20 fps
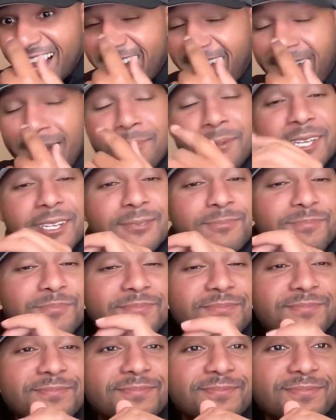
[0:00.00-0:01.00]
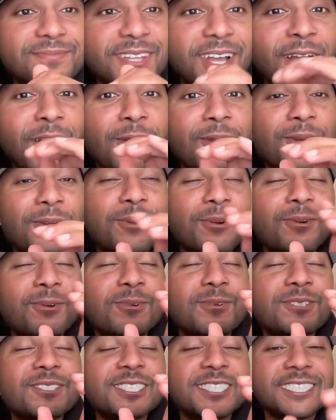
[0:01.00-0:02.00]
I mean, her
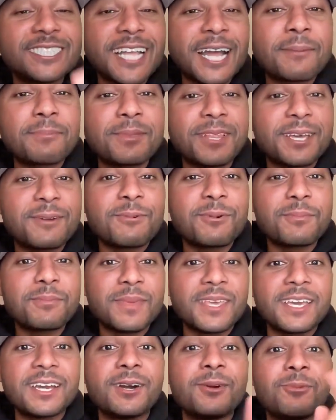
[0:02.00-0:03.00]
she's not playing with Mia.